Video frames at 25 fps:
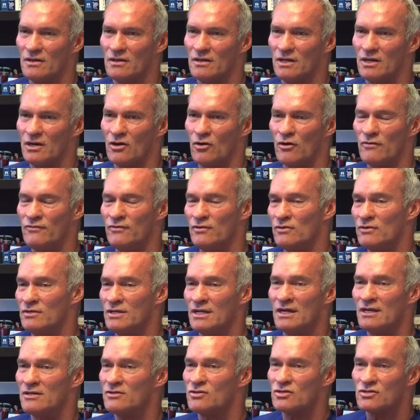You know, if you
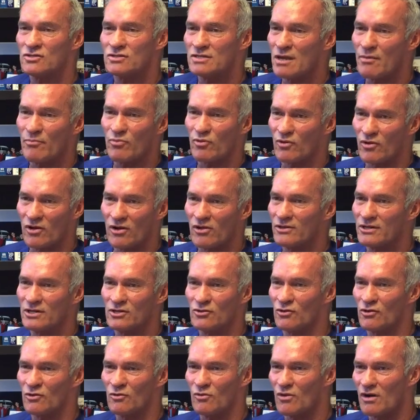did it just temporarily
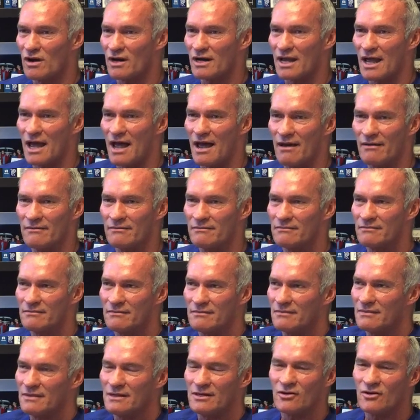during a workout,
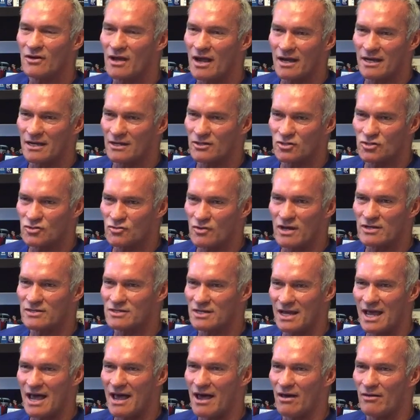you're not going to stress
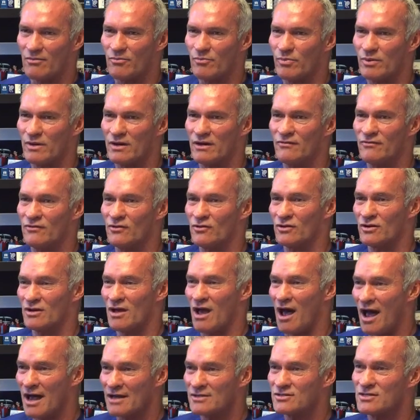it out. But if you're
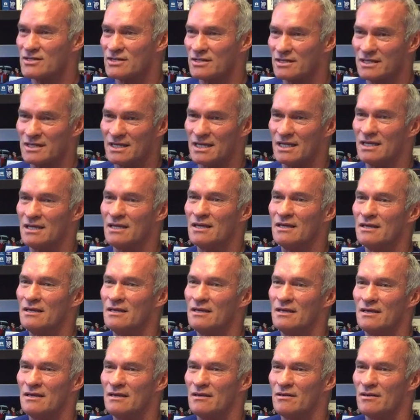constantly
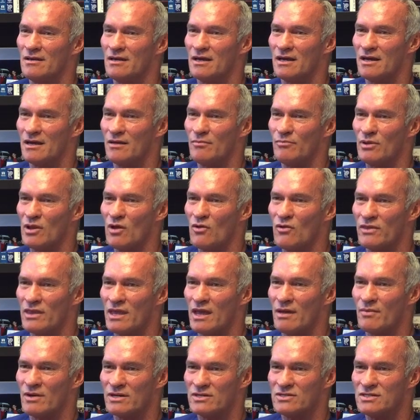blowing
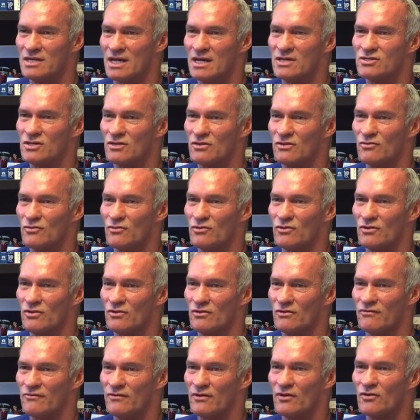that much tension through
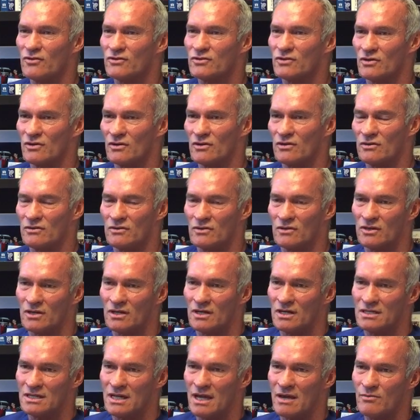your filter, you're
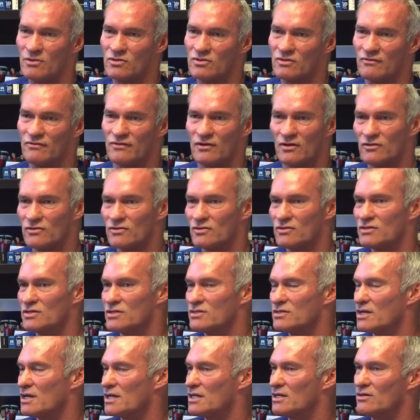going to damage your filter
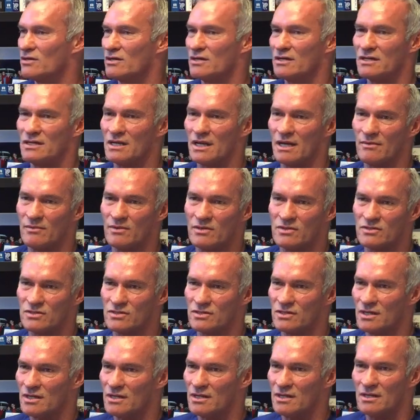just like you're going to
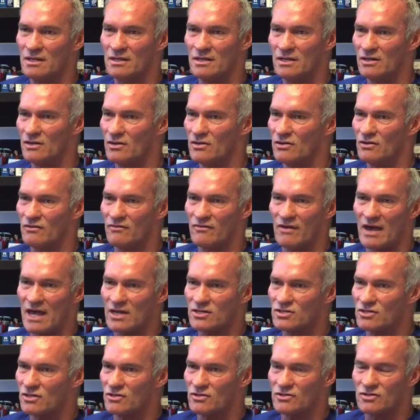damage, you know, your
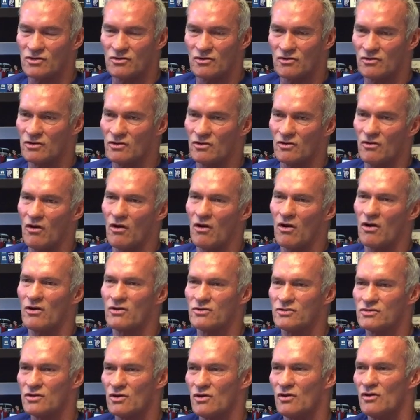vasculature and your
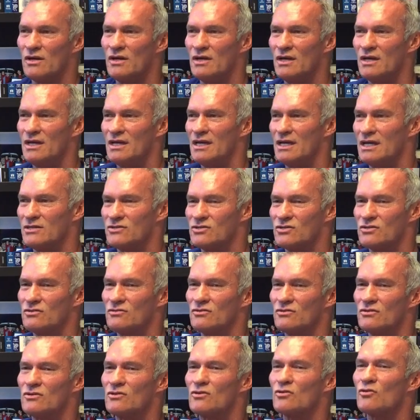heart. So it's
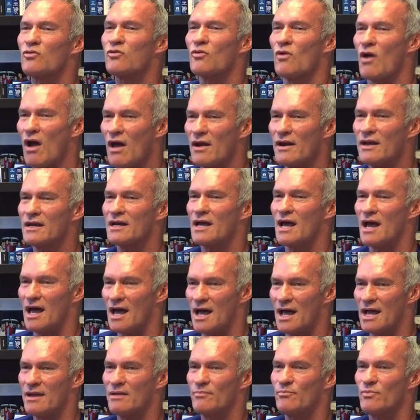chronic
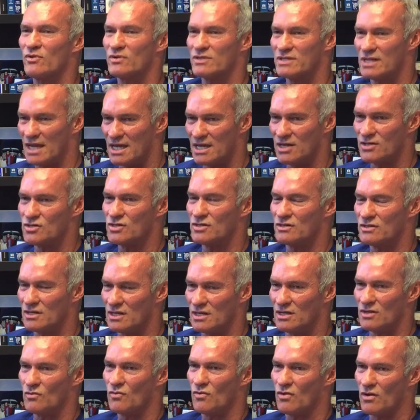hypertension
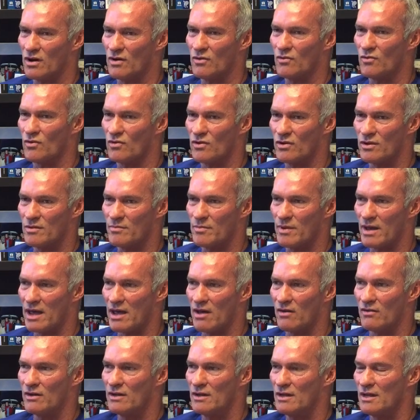that you want to worry
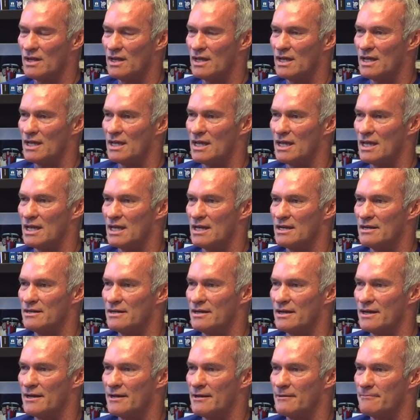about.
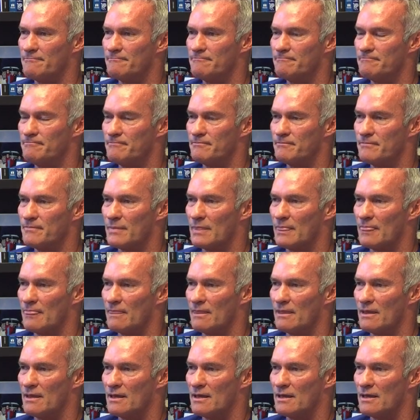And
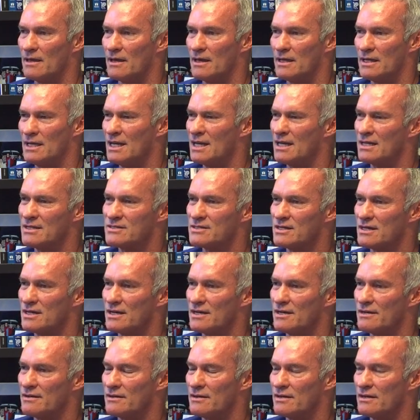again, it's
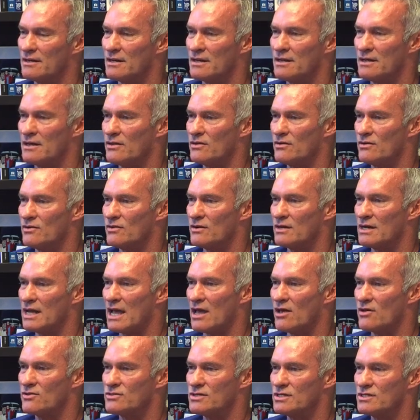another
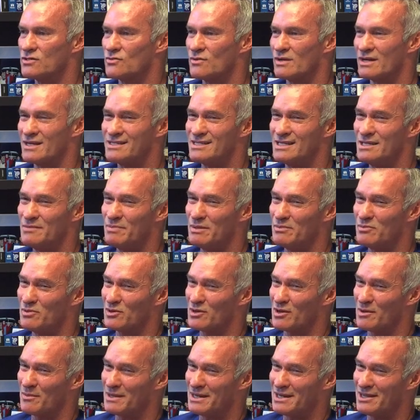analogy is when I see people
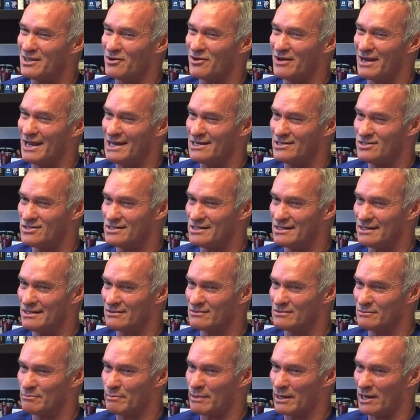come in and their
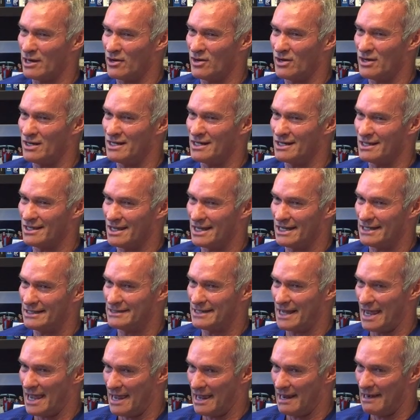HDL is buried at like
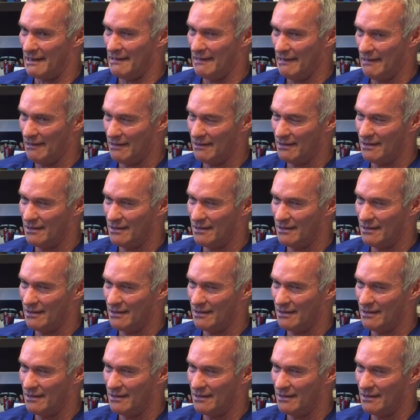10.